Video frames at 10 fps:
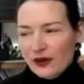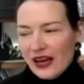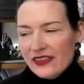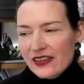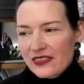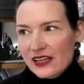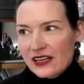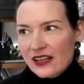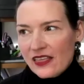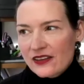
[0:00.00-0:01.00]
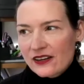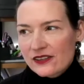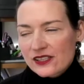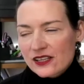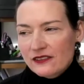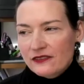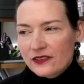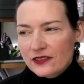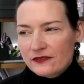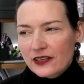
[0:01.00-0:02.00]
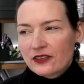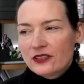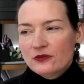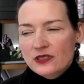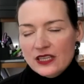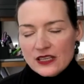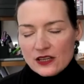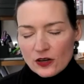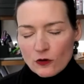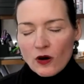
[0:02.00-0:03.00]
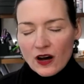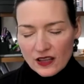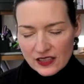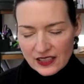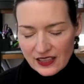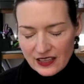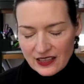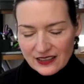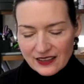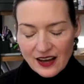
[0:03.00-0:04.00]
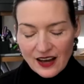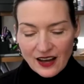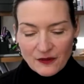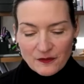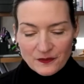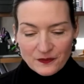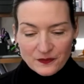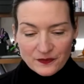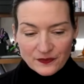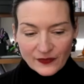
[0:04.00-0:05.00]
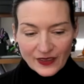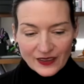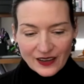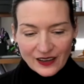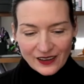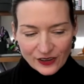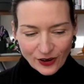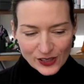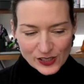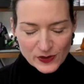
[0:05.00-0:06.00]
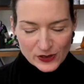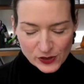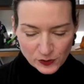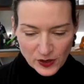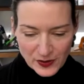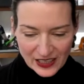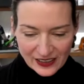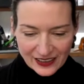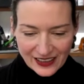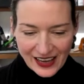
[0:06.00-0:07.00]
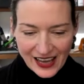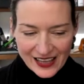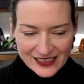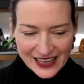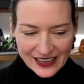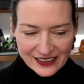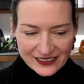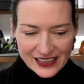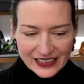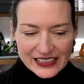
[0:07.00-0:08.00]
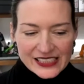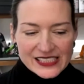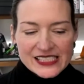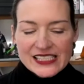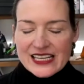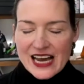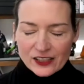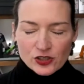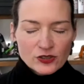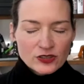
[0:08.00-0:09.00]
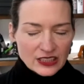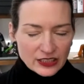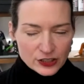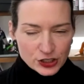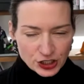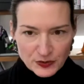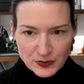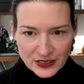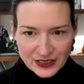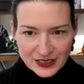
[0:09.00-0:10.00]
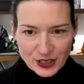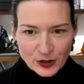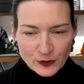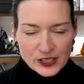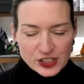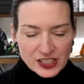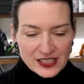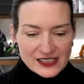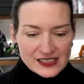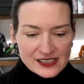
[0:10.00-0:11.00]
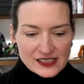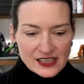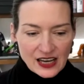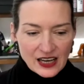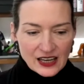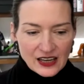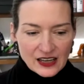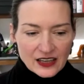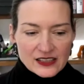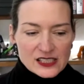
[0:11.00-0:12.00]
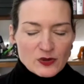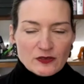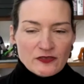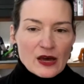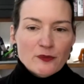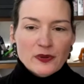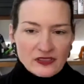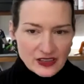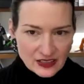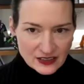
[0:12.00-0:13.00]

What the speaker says: think that there's a very unique quality across most women that leads to natural leadership, which is a concept of empathy.